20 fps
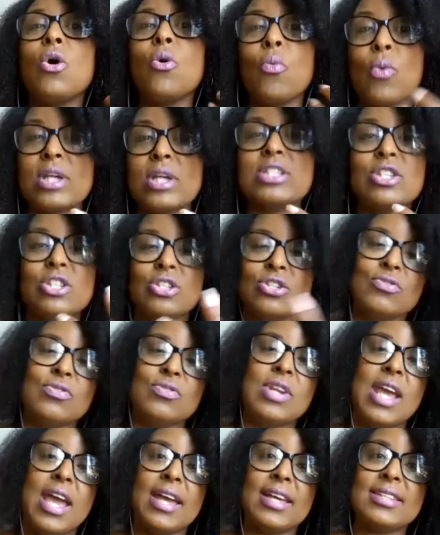what to do
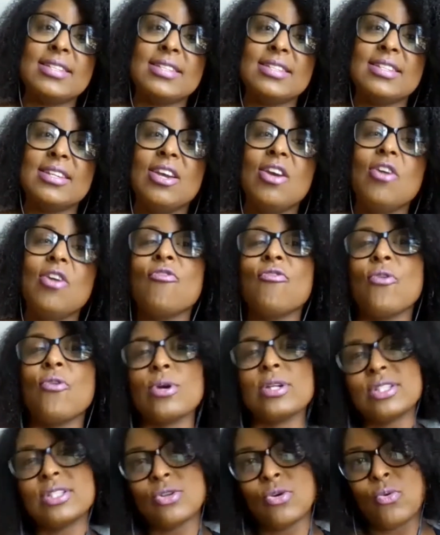next
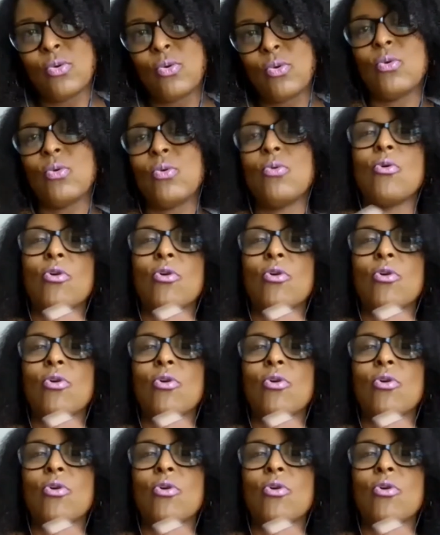for school